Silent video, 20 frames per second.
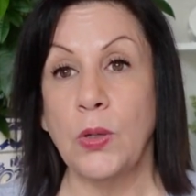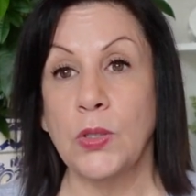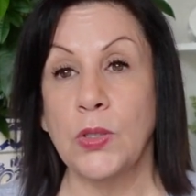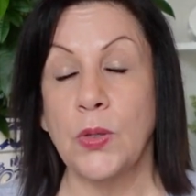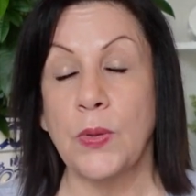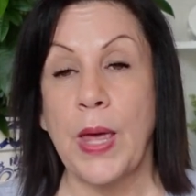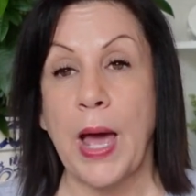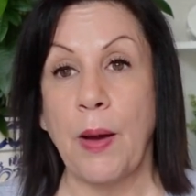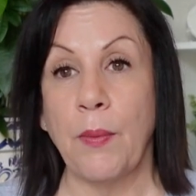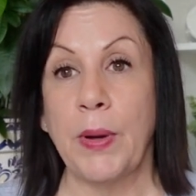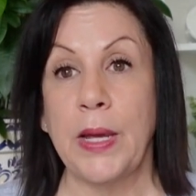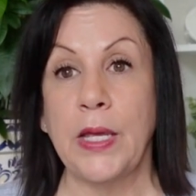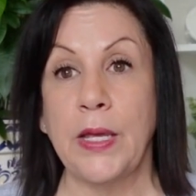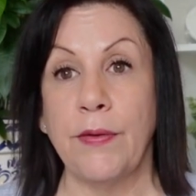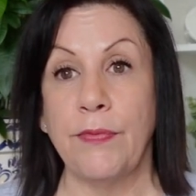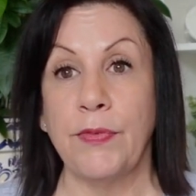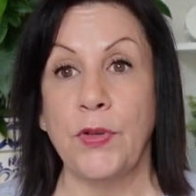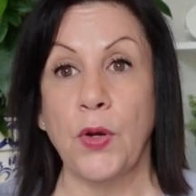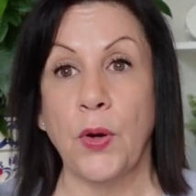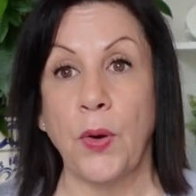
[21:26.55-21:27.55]
so that way
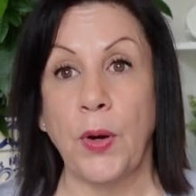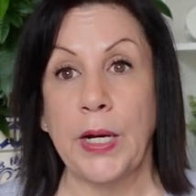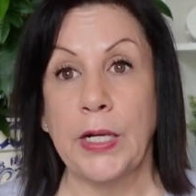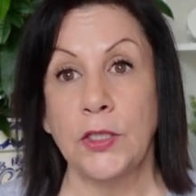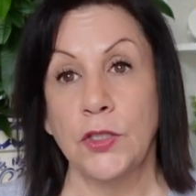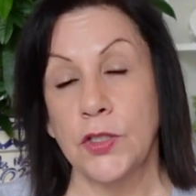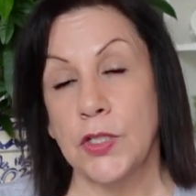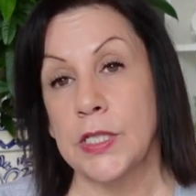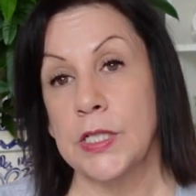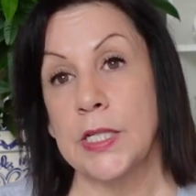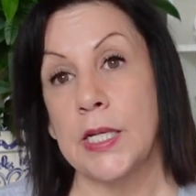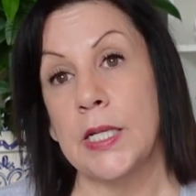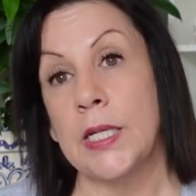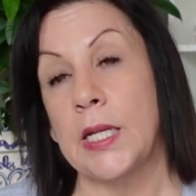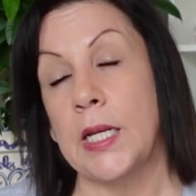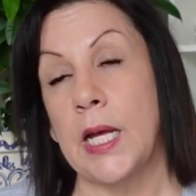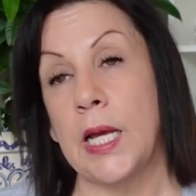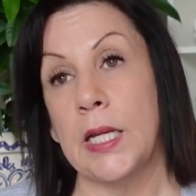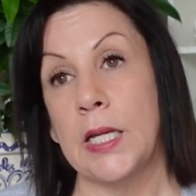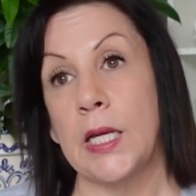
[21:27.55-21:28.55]
if you're interested
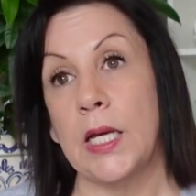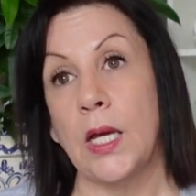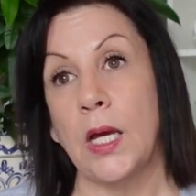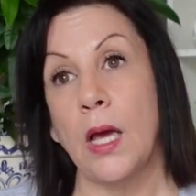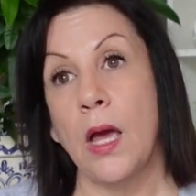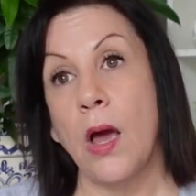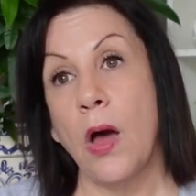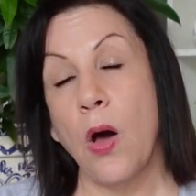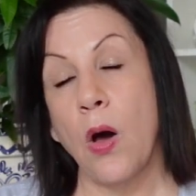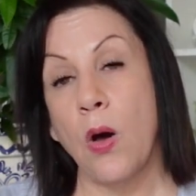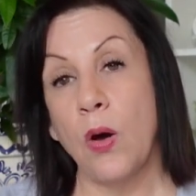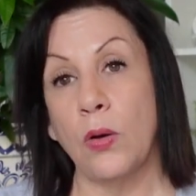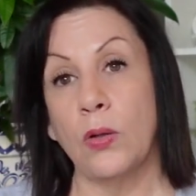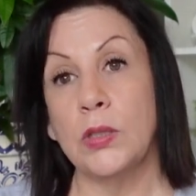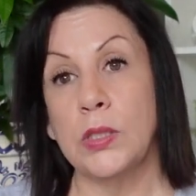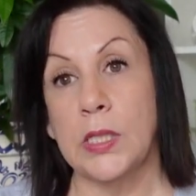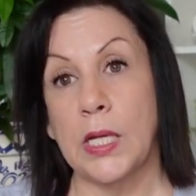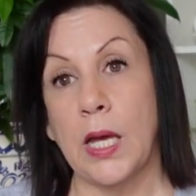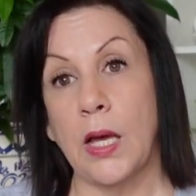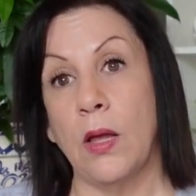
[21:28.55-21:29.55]
in any
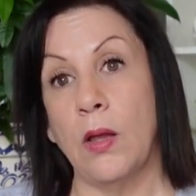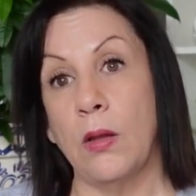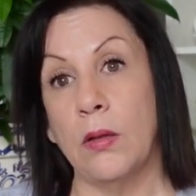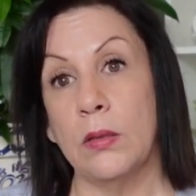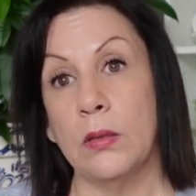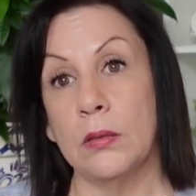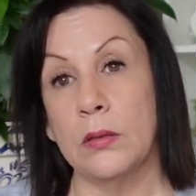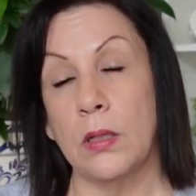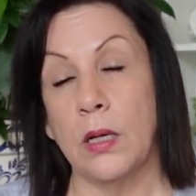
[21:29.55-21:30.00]
wholesale,